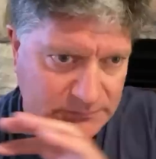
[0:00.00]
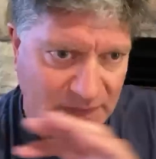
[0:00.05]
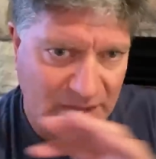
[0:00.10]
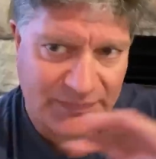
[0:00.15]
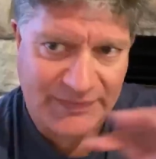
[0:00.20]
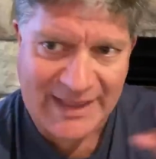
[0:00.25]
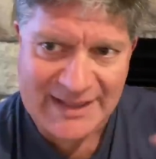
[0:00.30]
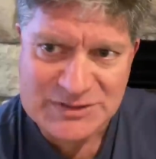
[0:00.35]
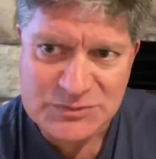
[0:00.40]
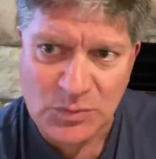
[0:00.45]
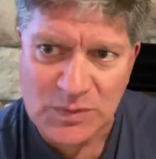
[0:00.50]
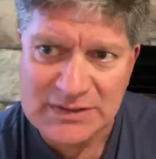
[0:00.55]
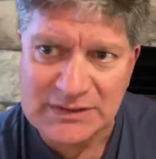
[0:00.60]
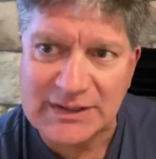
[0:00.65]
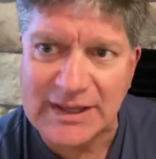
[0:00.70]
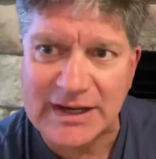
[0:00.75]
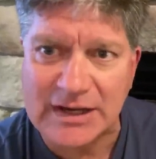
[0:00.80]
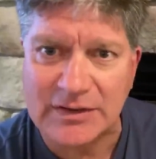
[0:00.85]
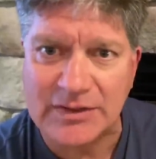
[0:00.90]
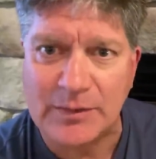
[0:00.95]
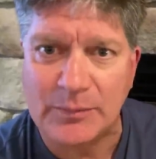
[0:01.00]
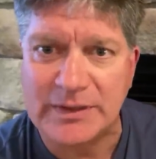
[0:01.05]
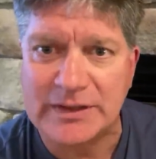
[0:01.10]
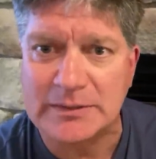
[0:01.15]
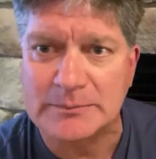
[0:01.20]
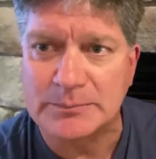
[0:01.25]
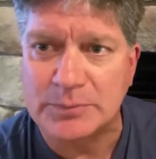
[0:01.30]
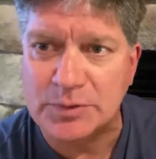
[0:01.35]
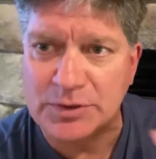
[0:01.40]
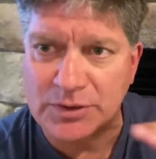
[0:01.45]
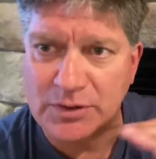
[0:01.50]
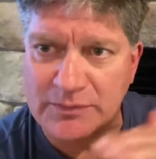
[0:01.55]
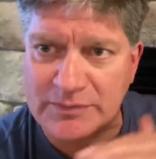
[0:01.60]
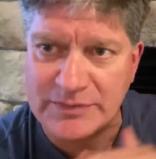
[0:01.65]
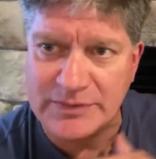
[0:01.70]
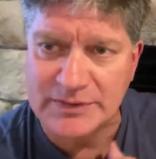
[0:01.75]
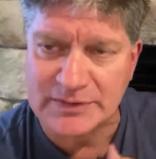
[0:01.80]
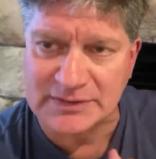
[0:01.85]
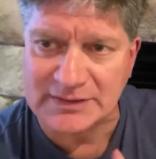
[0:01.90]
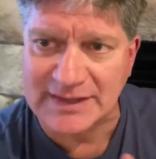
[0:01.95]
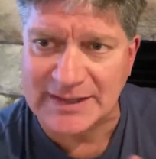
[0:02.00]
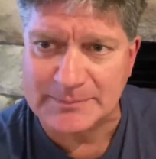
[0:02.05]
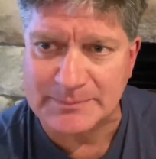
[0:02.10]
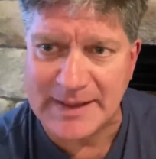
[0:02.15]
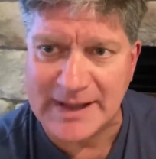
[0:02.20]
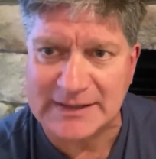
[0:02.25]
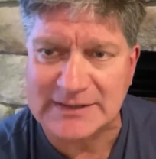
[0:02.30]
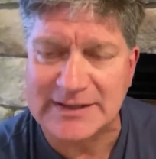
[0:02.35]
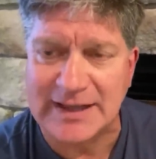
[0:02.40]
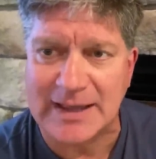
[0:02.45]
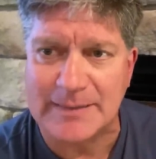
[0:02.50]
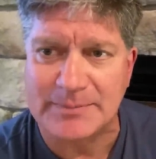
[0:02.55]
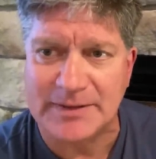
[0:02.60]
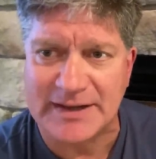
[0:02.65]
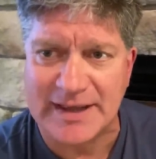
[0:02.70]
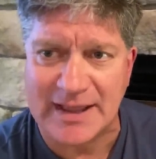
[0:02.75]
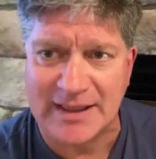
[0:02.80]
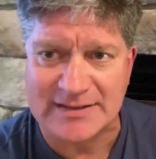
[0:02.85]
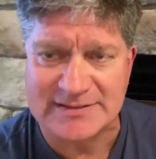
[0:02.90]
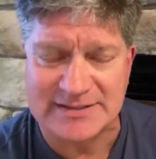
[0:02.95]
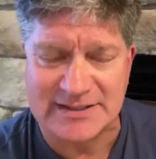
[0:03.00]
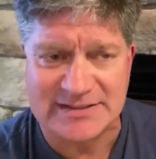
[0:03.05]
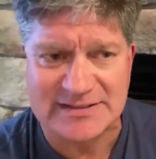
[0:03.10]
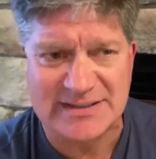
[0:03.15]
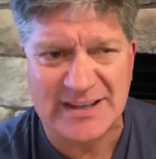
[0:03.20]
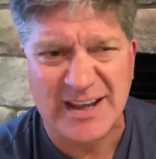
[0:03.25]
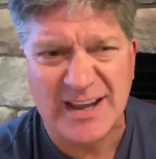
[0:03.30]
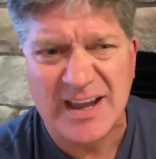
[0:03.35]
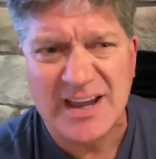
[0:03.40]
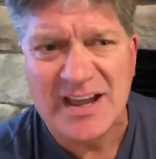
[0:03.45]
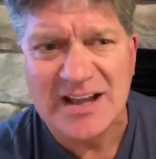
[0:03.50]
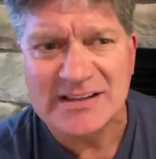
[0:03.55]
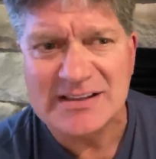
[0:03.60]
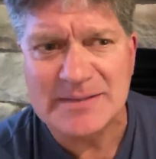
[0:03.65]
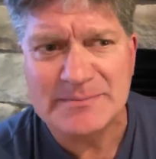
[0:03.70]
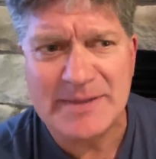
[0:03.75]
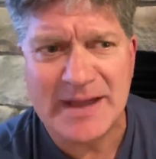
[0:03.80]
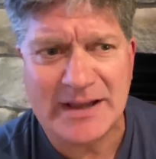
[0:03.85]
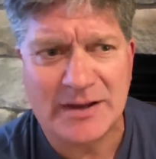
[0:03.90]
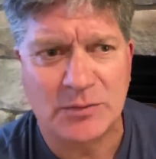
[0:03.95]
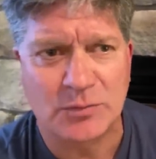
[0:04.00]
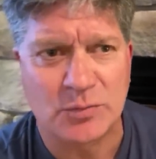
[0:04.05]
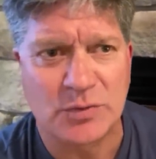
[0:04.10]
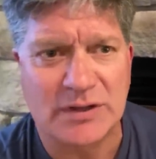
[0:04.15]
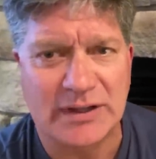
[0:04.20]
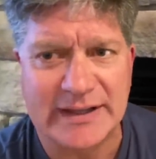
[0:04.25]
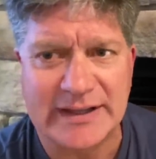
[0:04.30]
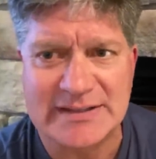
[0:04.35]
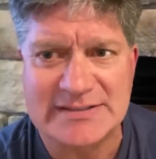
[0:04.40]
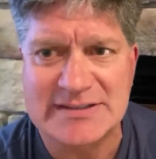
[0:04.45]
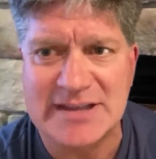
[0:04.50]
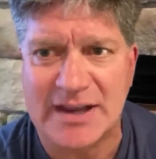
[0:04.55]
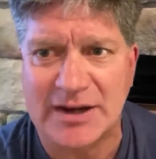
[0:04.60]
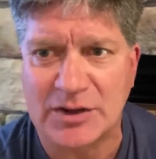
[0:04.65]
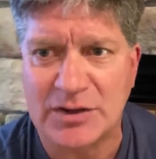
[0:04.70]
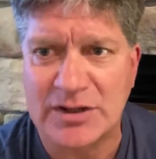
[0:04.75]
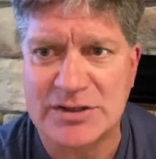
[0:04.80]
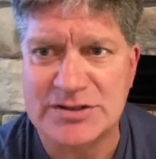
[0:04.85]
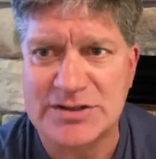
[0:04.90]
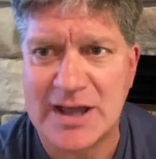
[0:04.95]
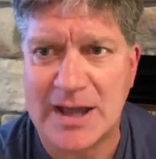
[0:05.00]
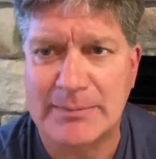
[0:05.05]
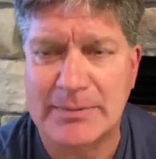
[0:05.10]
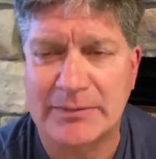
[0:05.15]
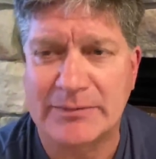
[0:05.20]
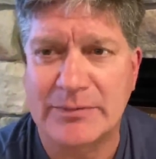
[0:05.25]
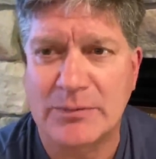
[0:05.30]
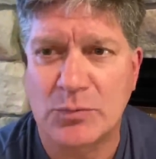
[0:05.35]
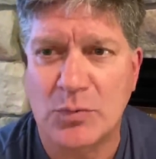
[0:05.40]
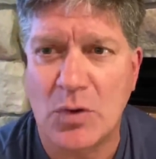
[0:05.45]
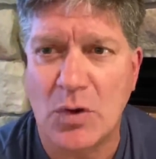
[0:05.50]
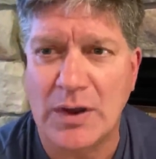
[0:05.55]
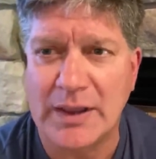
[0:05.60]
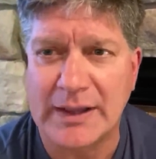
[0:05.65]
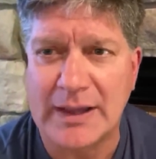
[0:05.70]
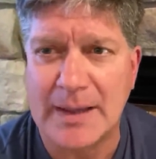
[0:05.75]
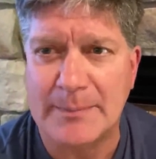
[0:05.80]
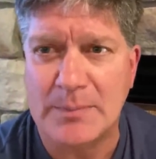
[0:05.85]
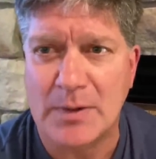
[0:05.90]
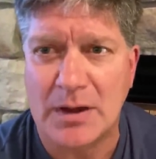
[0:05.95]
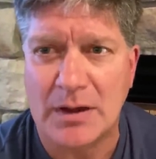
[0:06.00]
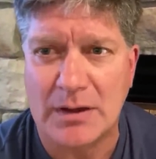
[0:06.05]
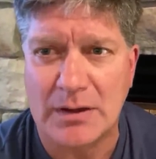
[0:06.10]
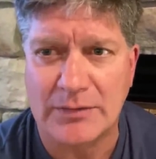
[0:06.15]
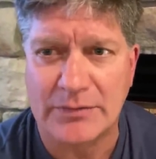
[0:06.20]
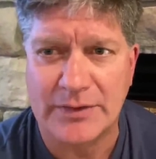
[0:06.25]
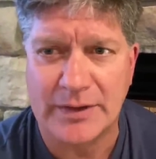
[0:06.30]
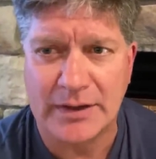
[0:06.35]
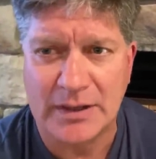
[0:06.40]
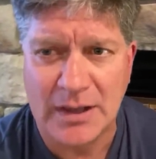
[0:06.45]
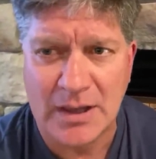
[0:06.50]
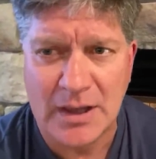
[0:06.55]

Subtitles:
That's one layer that we can put over the Glenn Beck type analysis. Glenn Beck really has done a good job of rolling up all the